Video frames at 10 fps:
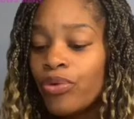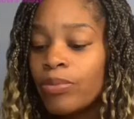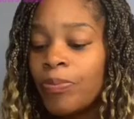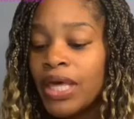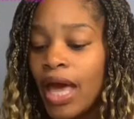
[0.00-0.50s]

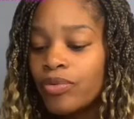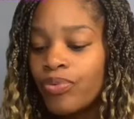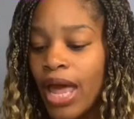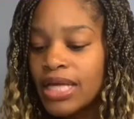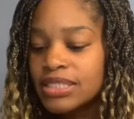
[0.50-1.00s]
be at
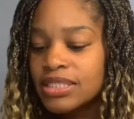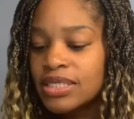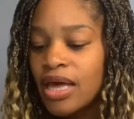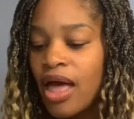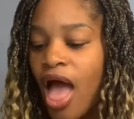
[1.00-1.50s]
rest.
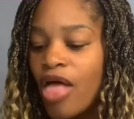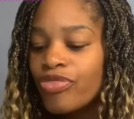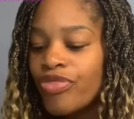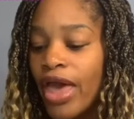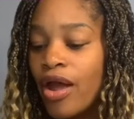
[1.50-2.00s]

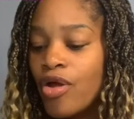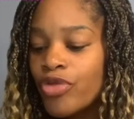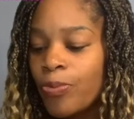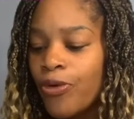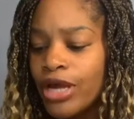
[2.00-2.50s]
There
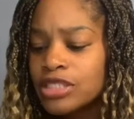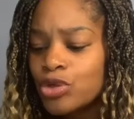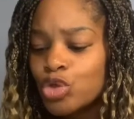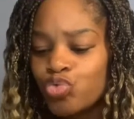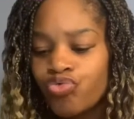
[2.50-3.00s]
the
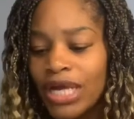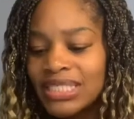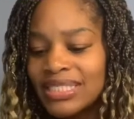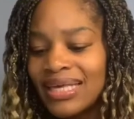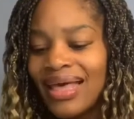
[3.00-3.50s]
prisoners
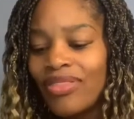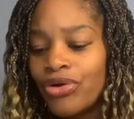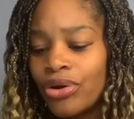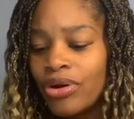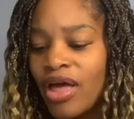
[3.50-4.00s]
rest
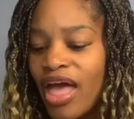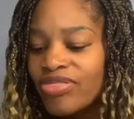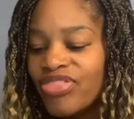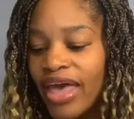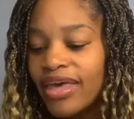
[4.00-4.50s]
together.
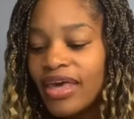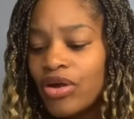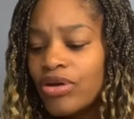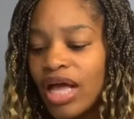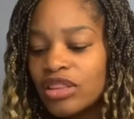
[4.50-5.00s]
They
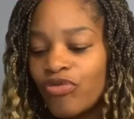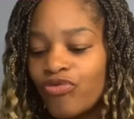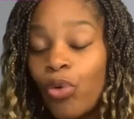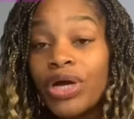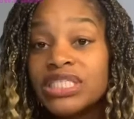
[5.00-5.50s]
hear not the
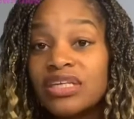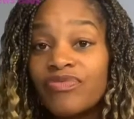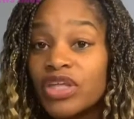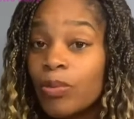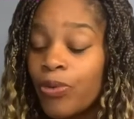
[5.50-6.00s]
voice
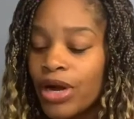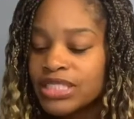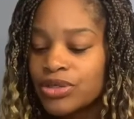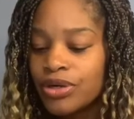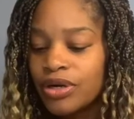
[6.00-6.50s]
of the
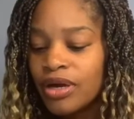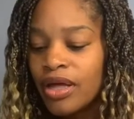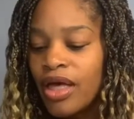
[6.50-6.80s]
oppressor.